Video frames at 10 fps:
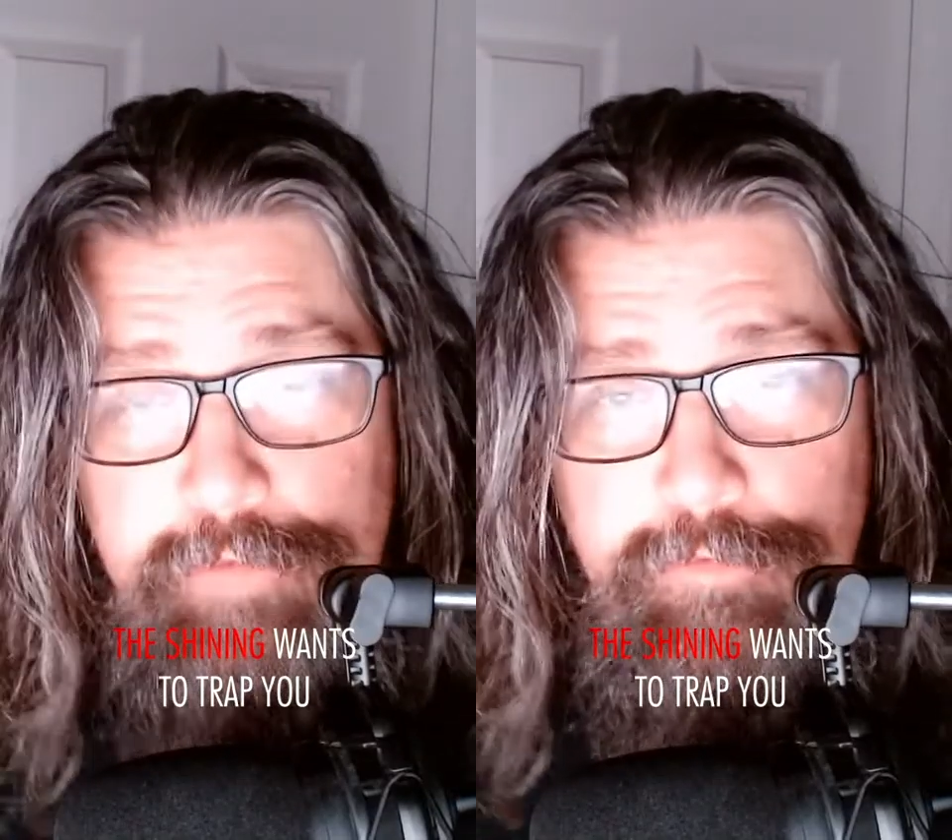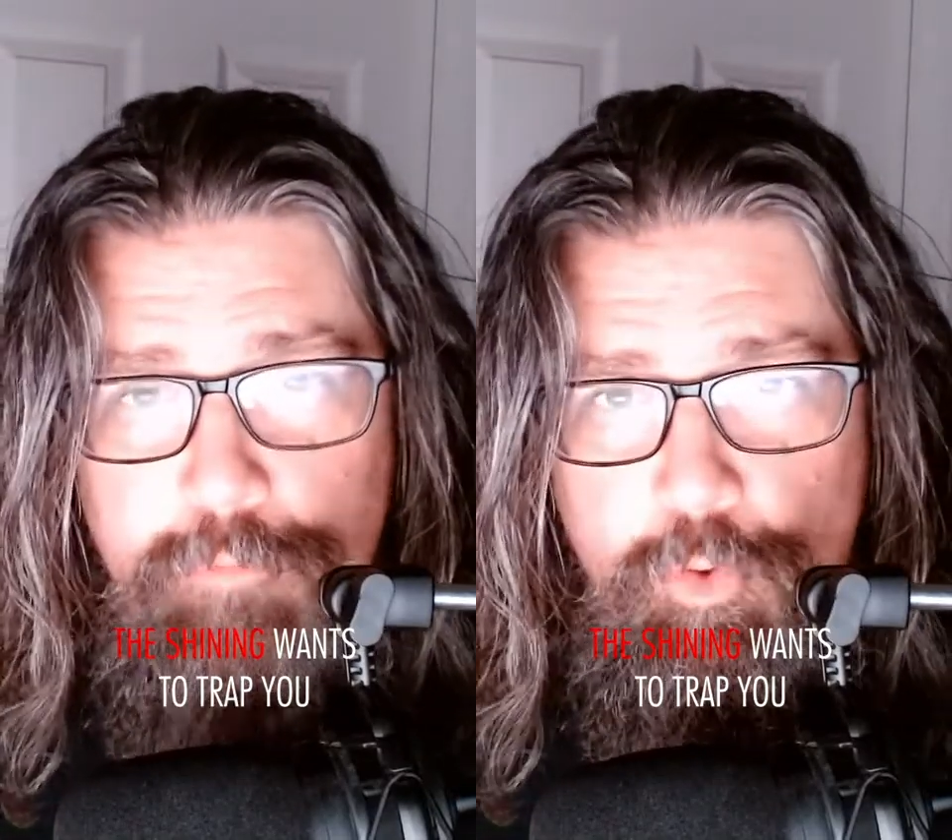
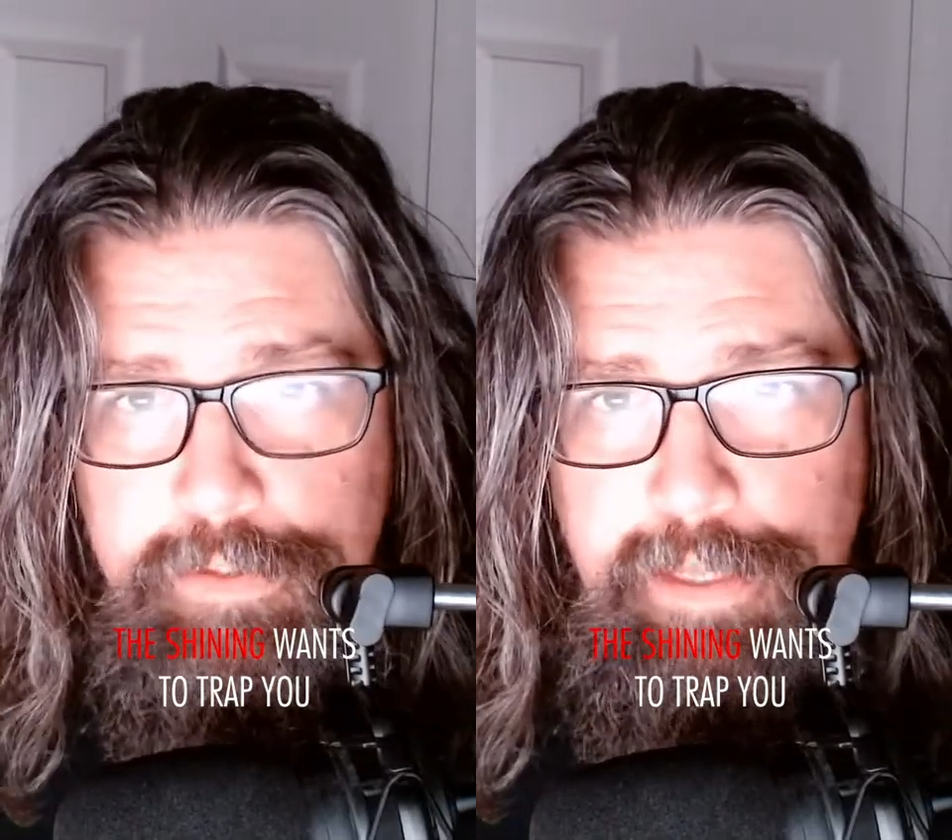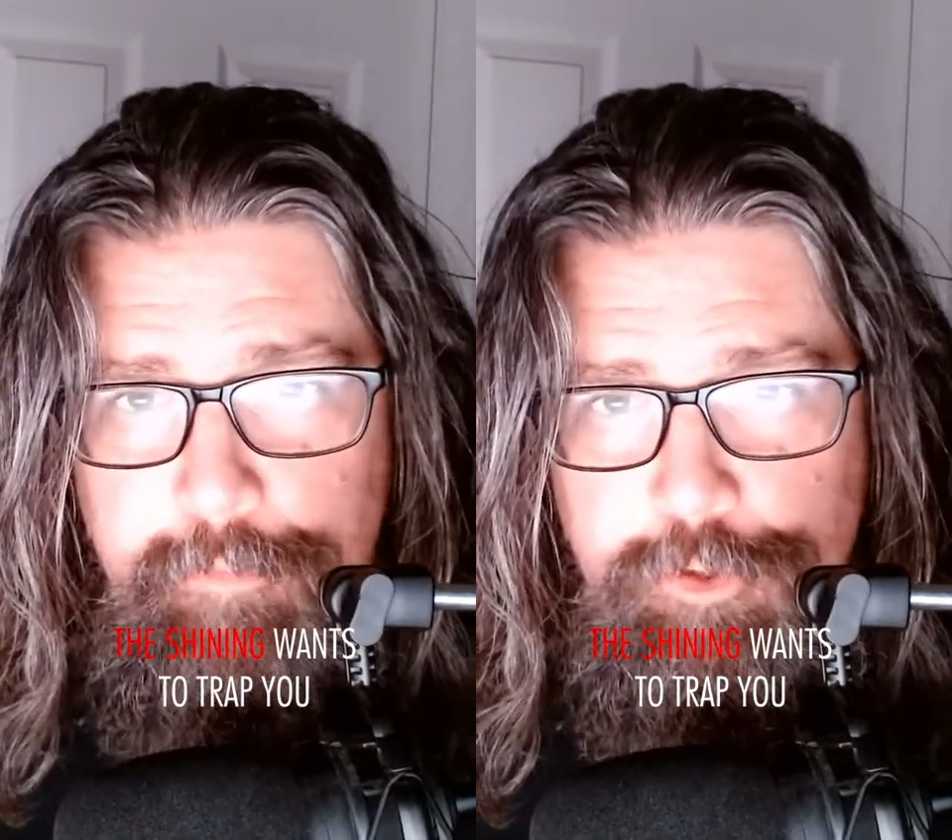to do
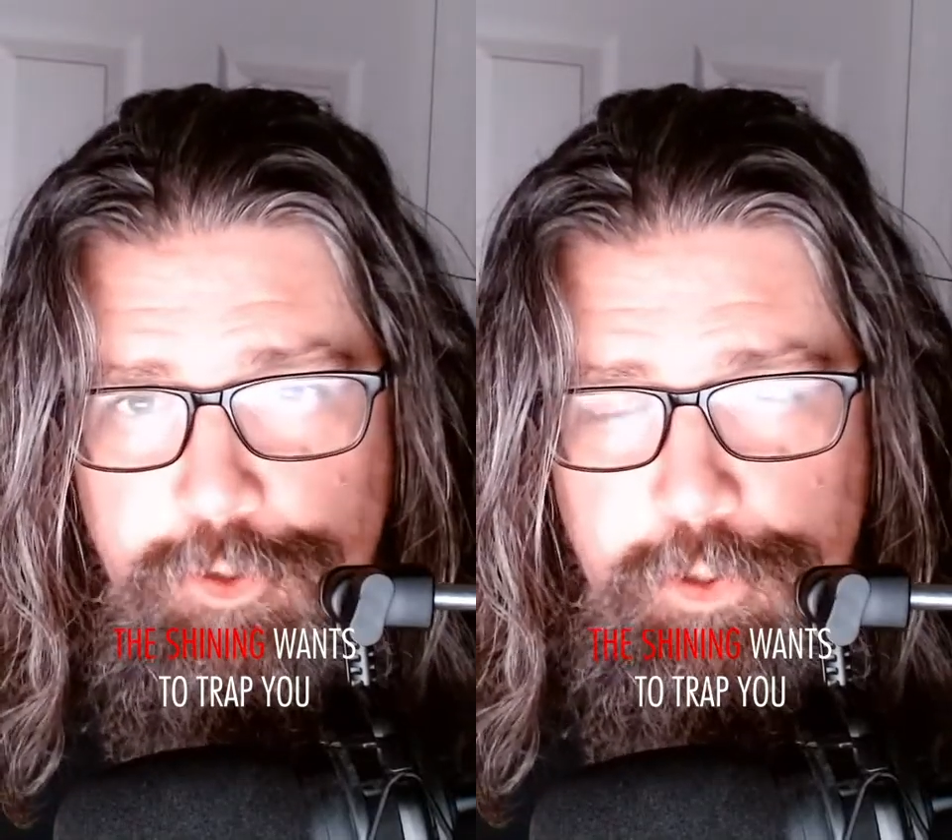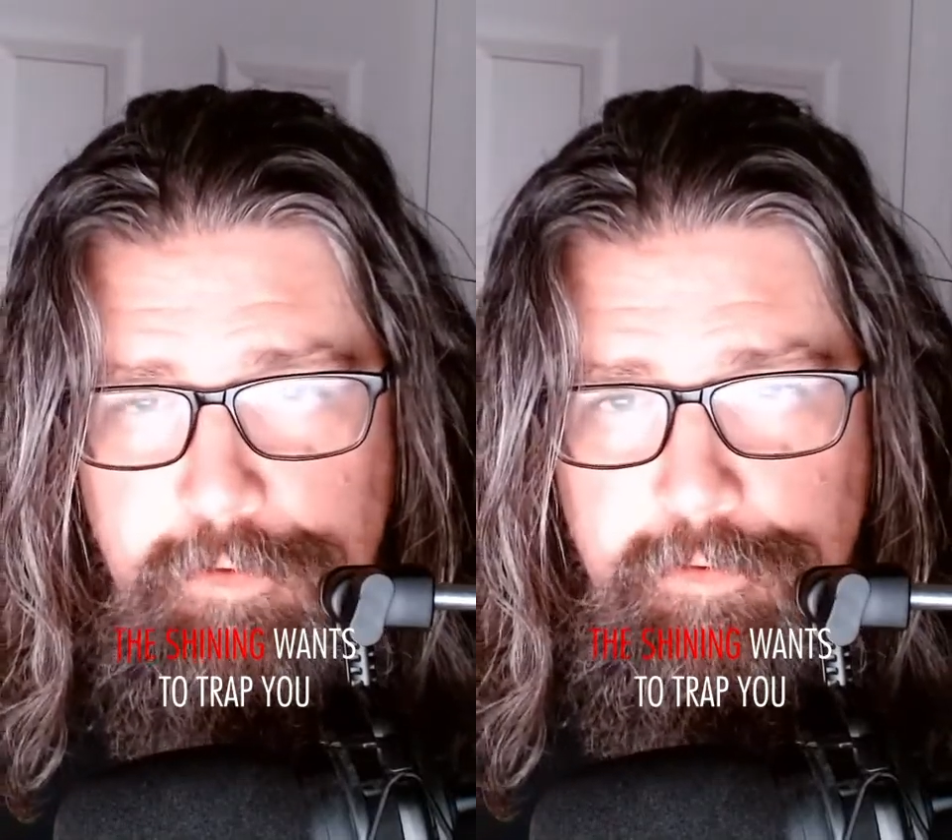even more
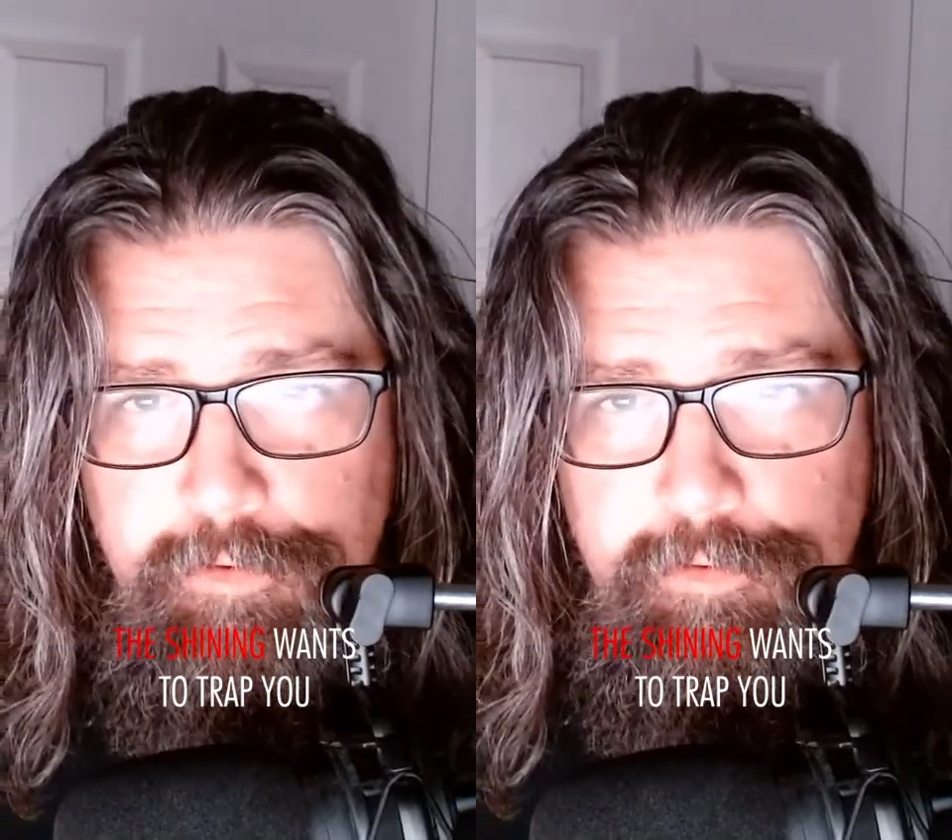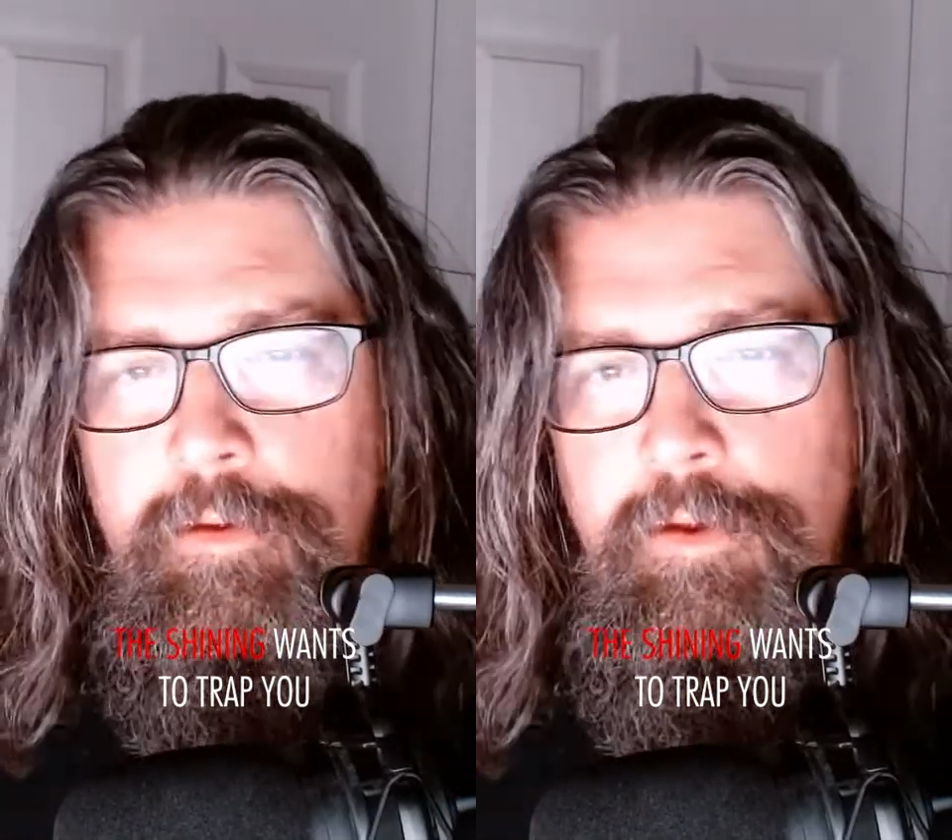damage.